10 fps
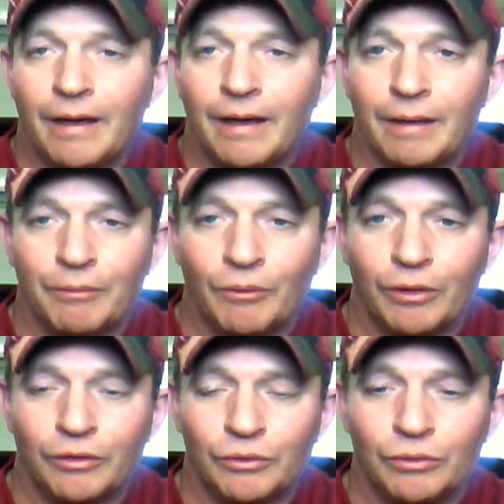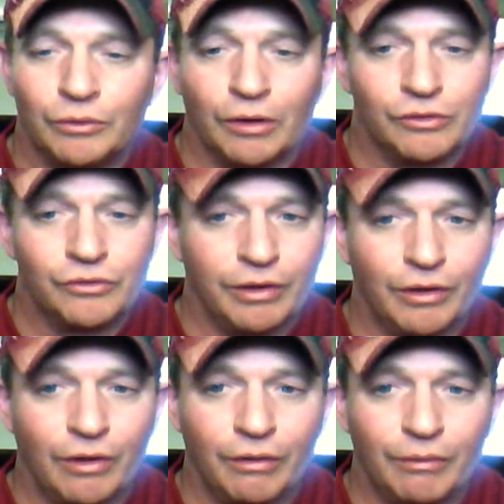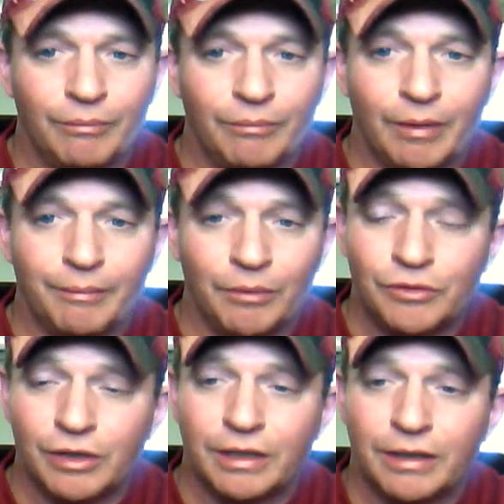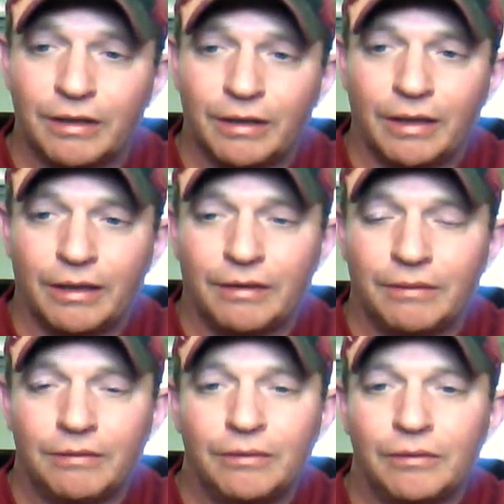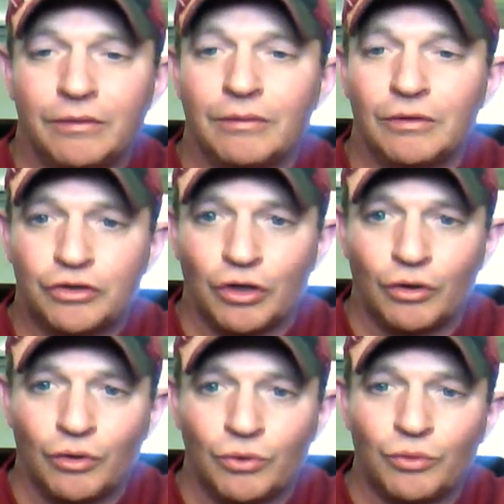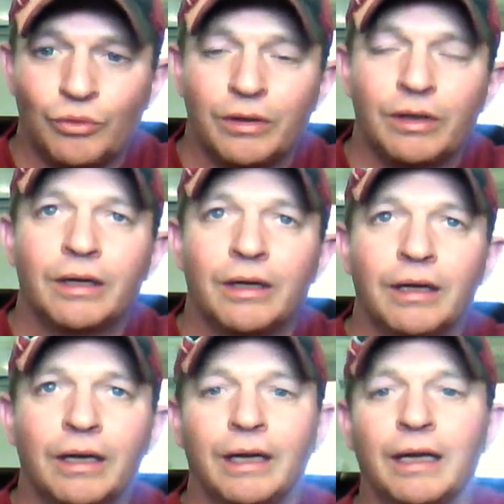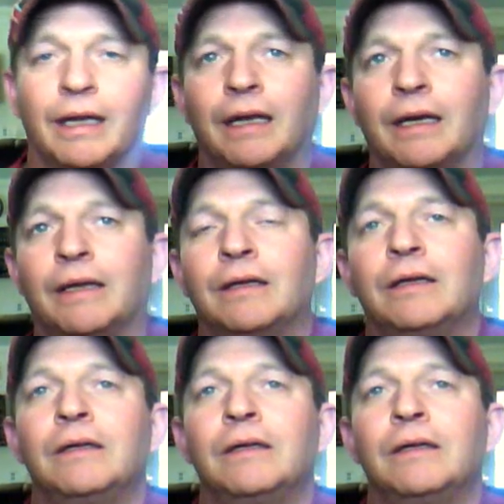I am going to concentrate on my music and the show and